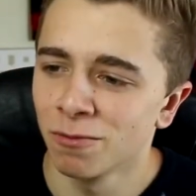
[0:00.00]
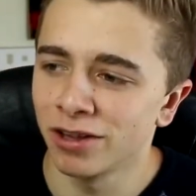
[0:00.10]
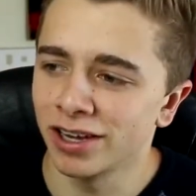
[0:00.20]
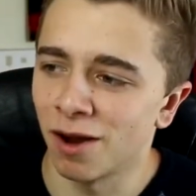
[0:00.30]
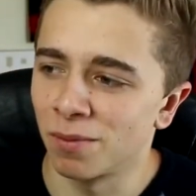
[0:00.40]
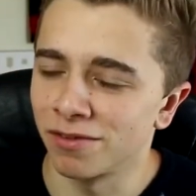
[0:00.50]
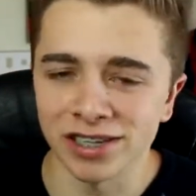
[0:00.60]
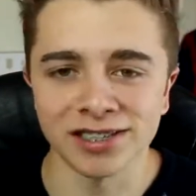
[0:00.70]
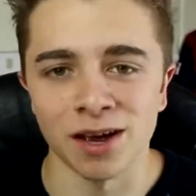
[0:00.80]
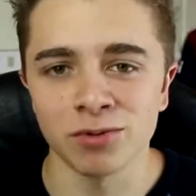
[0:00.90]
with a couple of
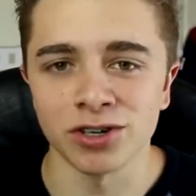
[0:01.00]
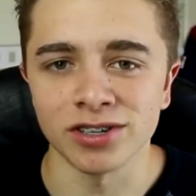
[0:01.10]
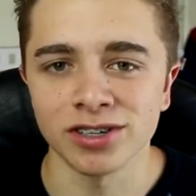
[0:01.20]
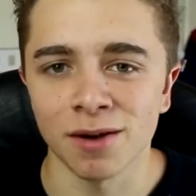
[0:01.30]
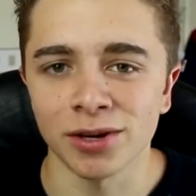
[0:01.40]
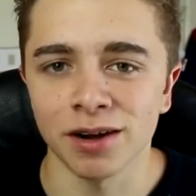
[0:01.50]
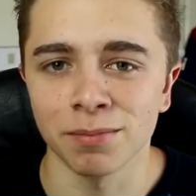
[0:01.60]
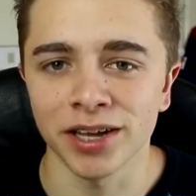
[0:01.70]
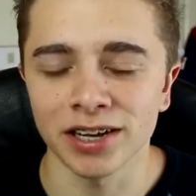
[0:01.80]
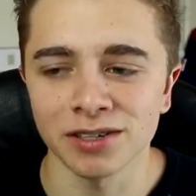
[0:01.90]
exceptions, coming
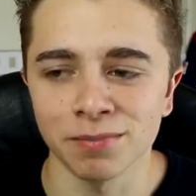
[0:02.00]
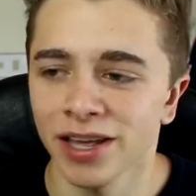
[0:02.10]
up against